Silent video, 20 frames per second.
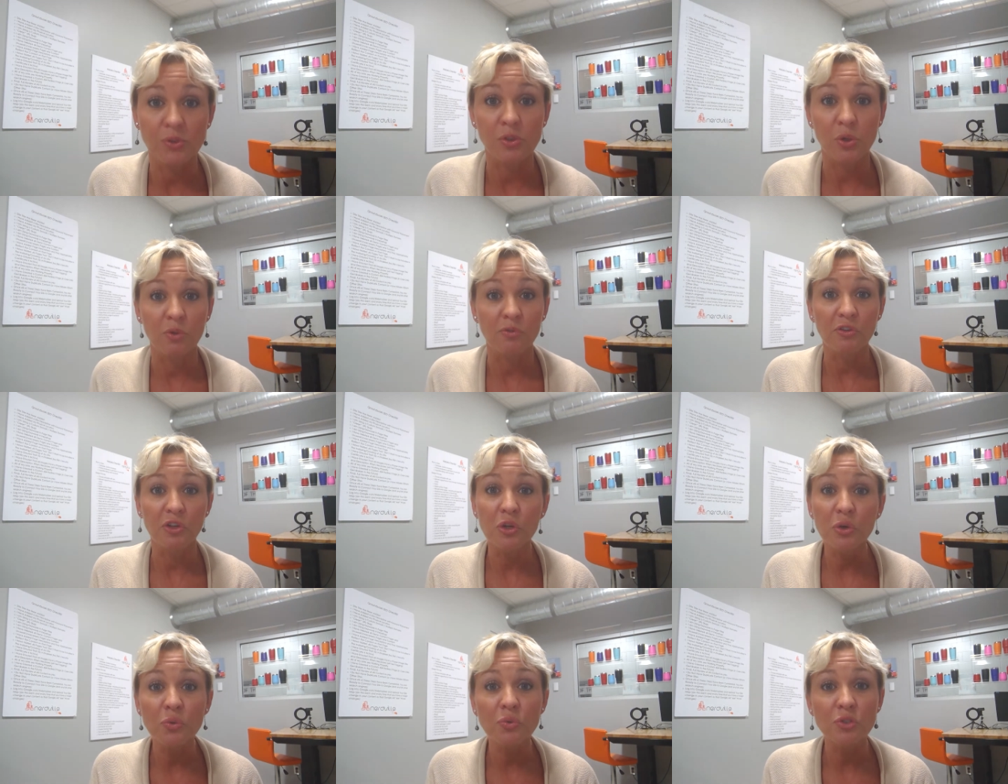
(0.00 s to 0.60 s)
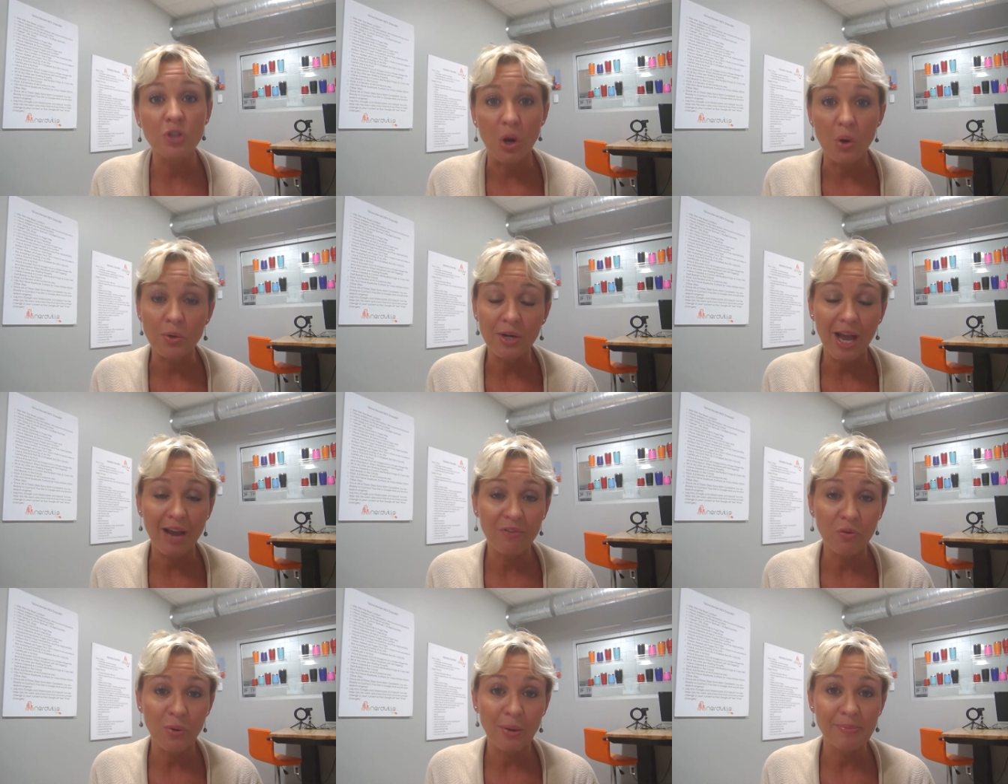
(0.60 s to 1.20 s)
So if you don't
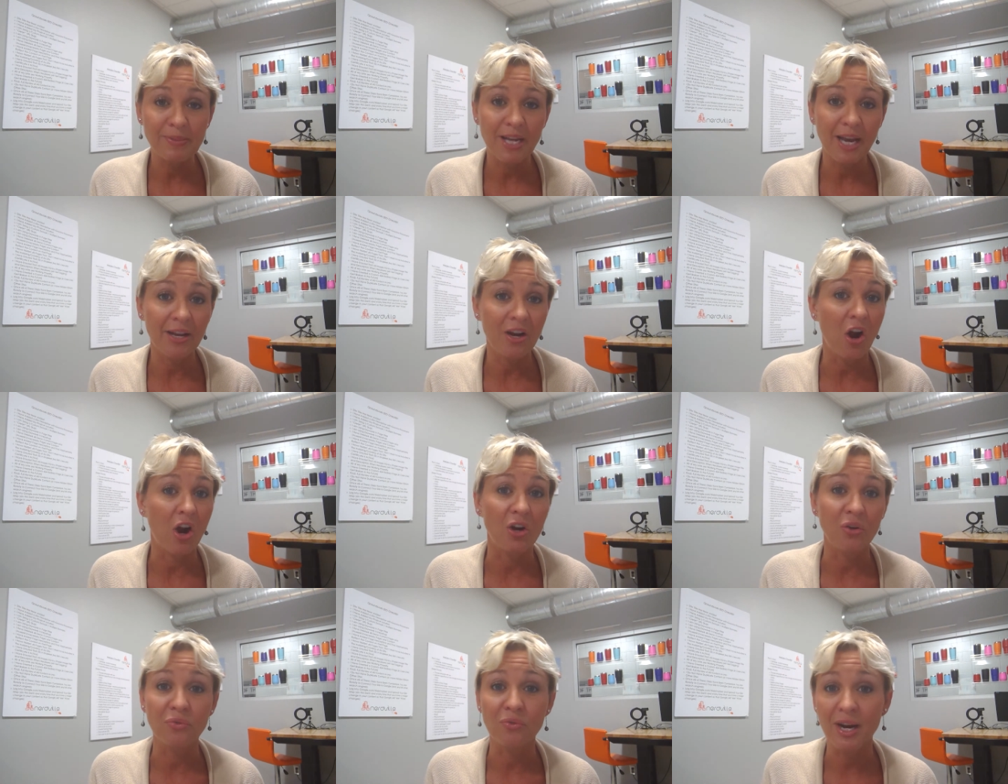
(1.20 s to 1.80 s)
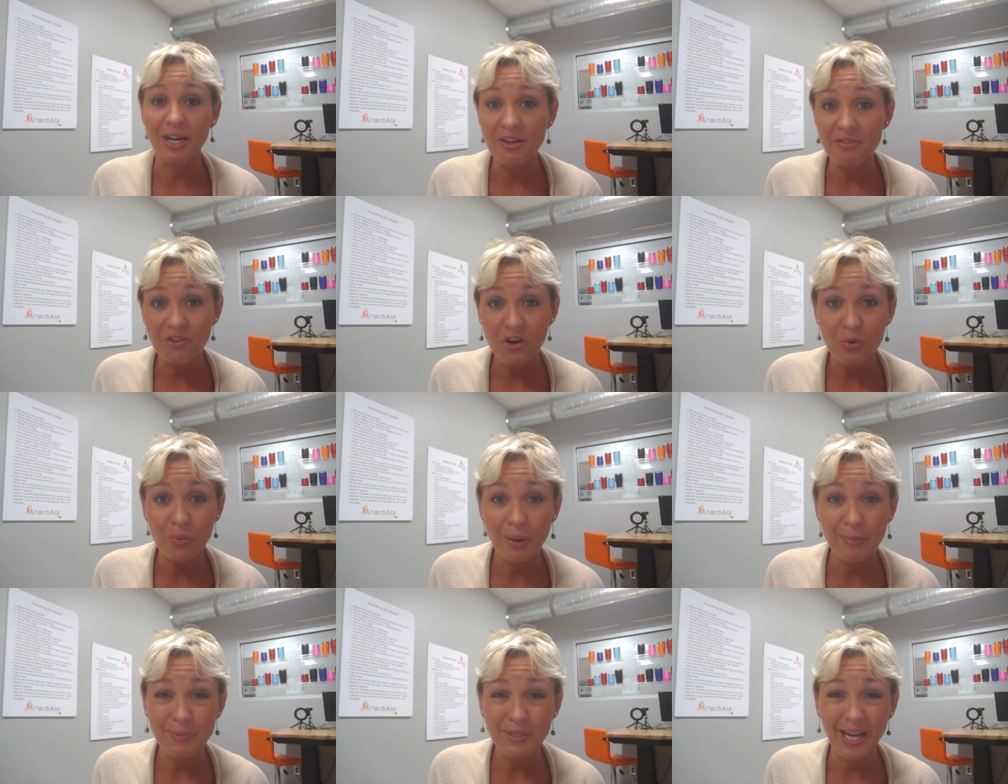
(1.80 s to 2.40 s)
have a website, aren't ready for a
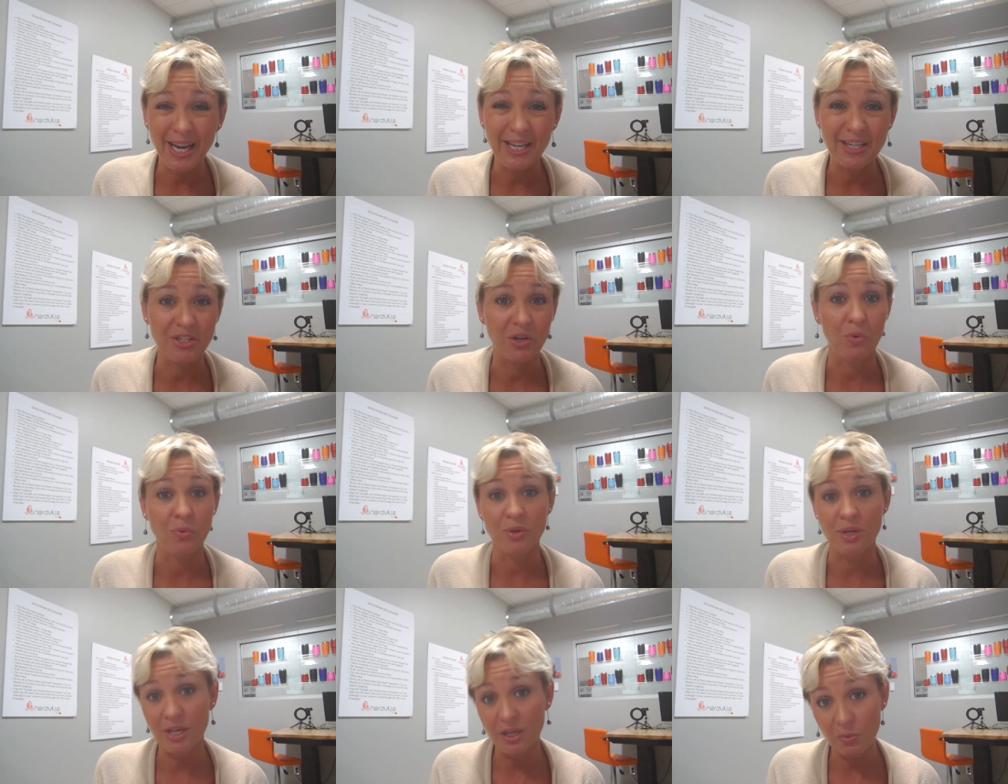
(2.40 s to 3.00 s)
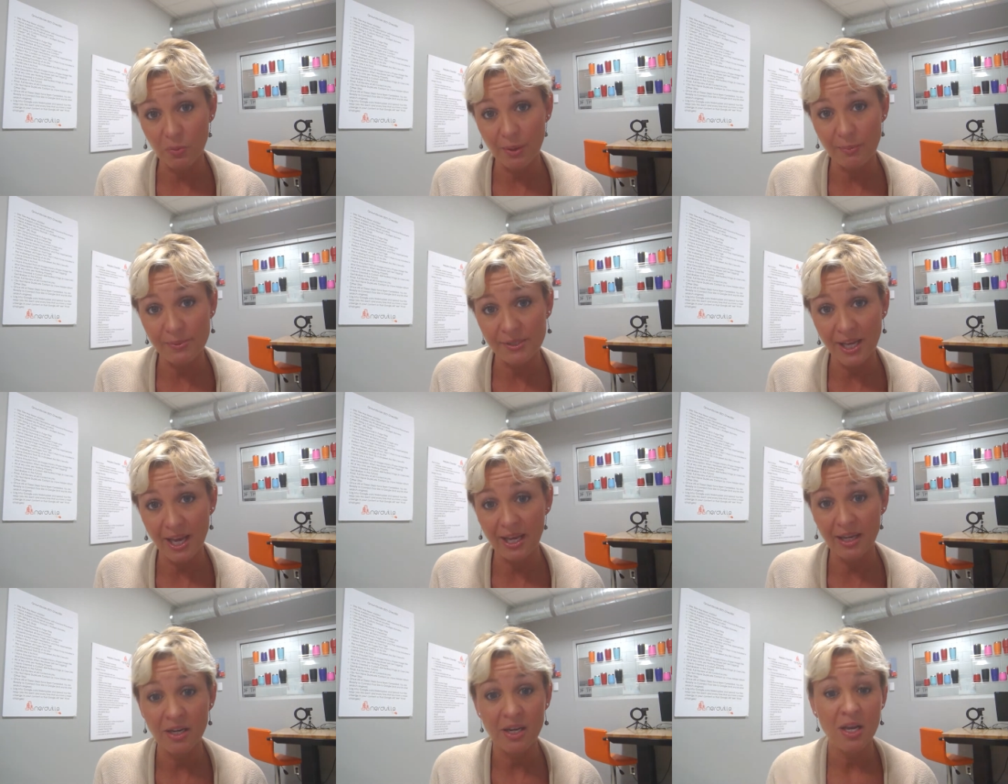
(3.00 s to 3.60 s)
website, don't need a
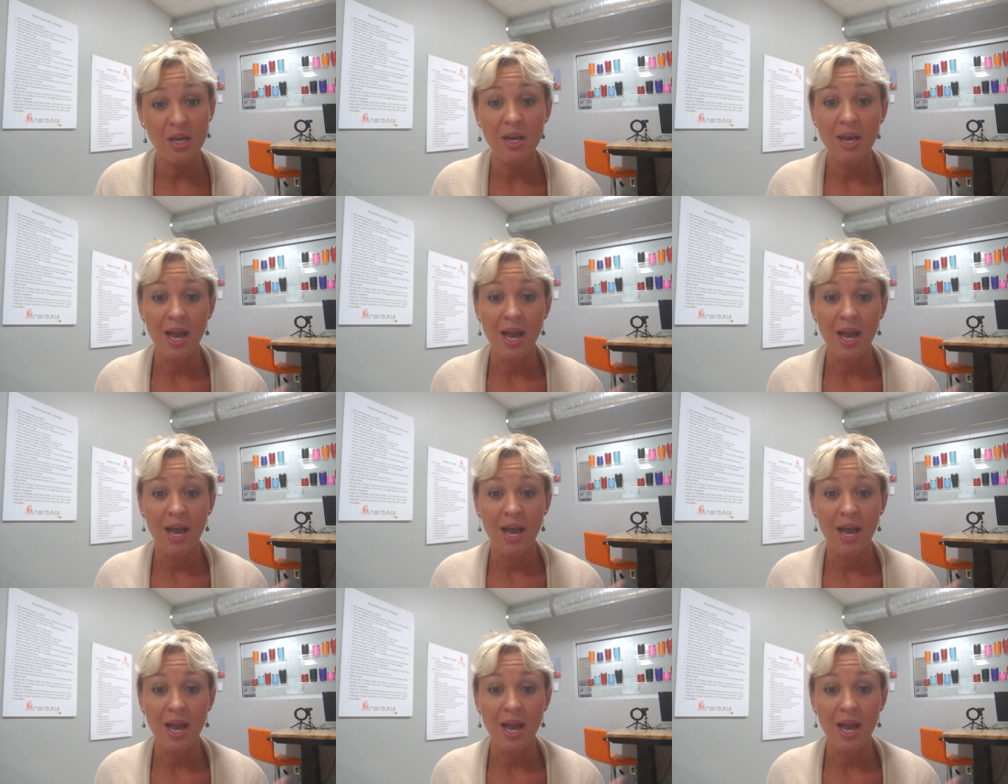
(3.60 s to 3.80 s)
website,